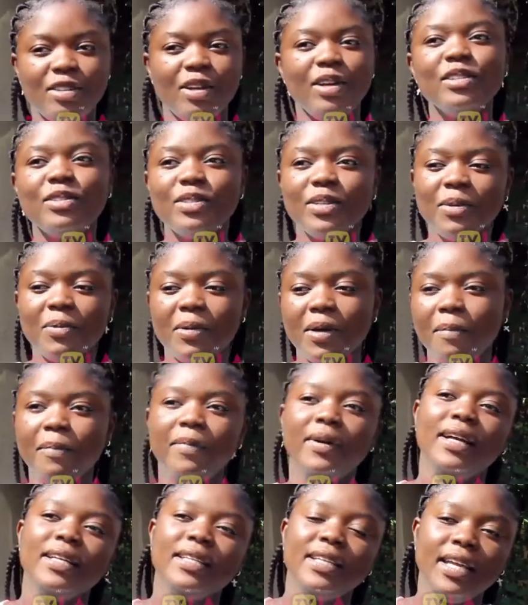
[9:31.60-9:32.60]
is not doing well,
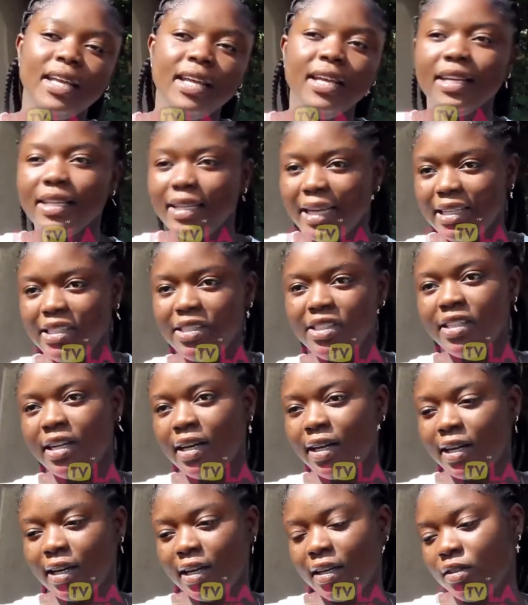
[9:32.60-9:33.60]
but I think
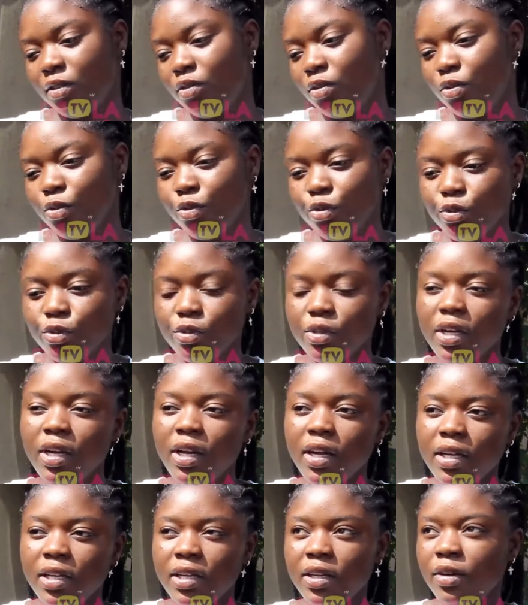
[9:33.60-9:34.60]
Nigeria can do,
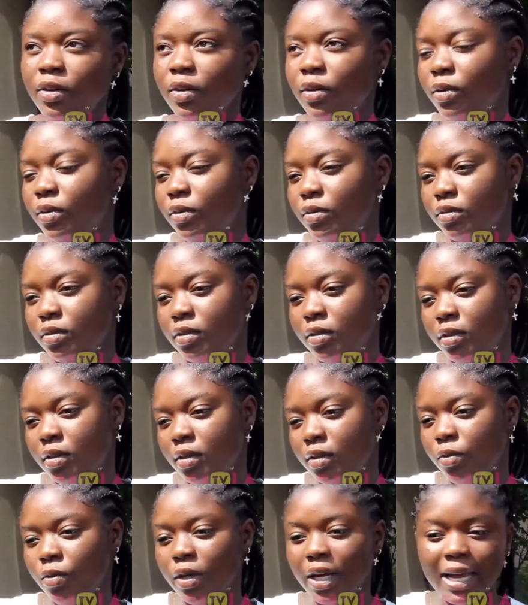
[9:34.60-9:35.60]
you know,
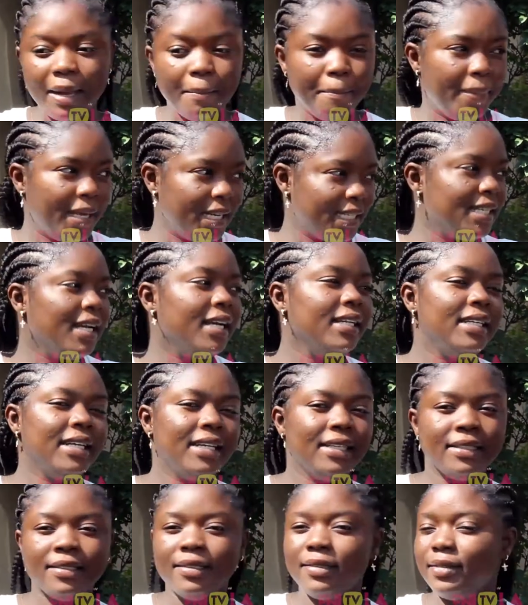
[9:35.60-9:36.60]
we'll get better
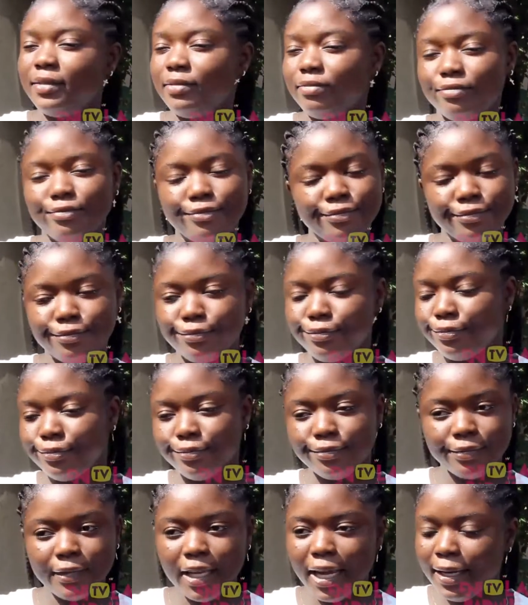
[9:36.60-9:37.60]
than
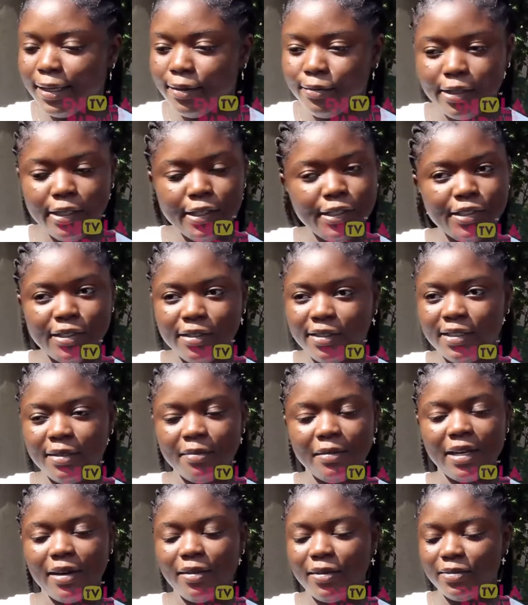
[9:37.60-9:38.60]
any relationship
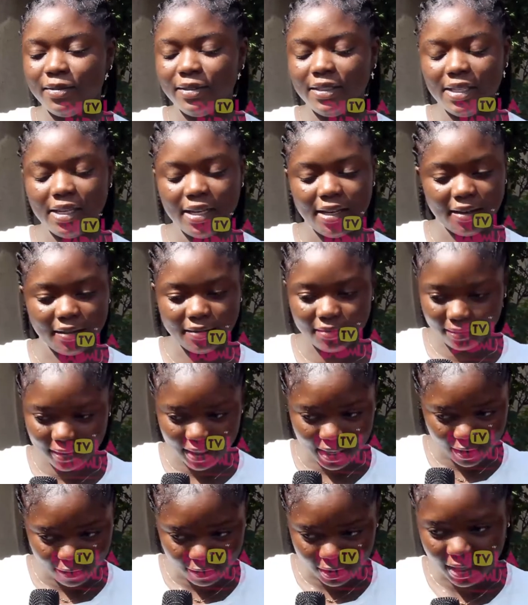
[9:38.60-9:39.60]
that I'll
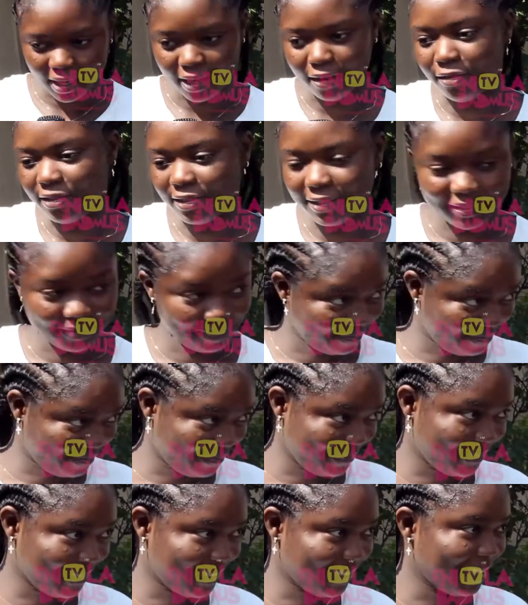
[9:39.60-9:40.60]
ever have.
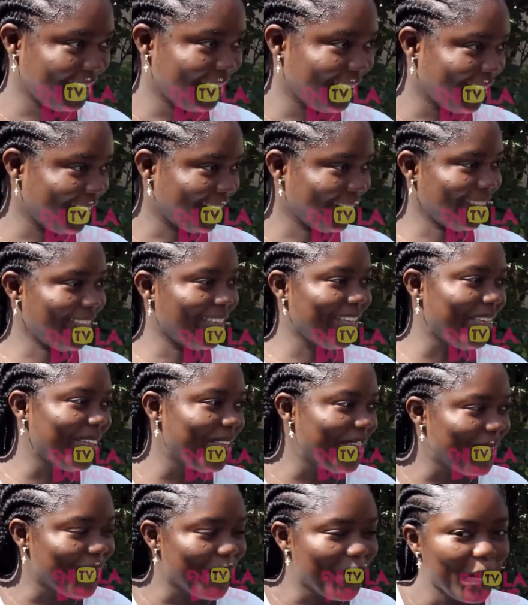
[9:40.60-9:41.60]
Wow. What makes
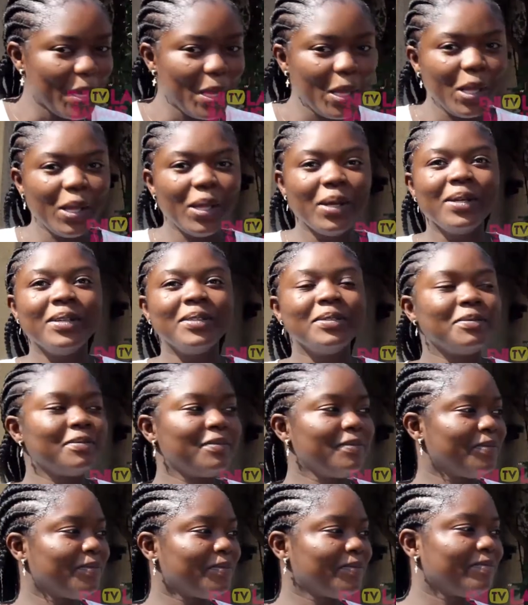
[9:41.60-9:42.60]
you think Nigeria will
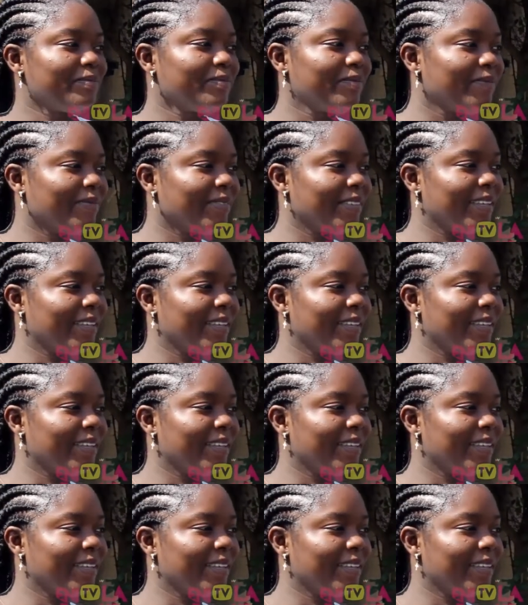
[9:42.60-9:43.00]
get better than?